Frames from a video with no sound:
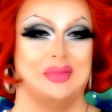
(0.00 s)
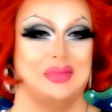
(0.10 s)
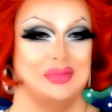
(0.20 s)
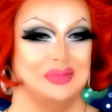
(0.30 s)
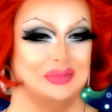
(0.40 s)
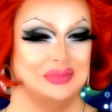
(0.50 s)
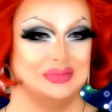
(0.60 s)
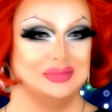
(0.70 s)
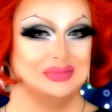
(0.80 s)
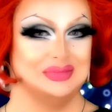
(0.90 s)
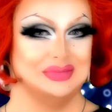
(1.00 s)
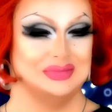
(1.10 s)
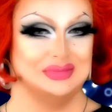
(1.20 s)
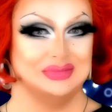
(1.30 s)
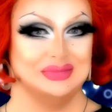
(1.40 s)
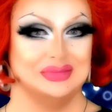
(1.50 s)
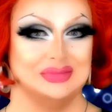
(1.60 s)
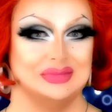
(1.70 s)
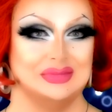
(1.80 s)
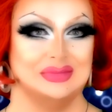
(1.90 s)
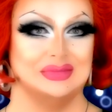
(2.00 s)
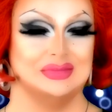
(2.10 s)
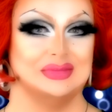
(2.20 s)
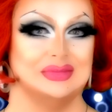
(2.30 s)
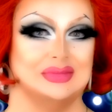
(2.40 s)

(silent)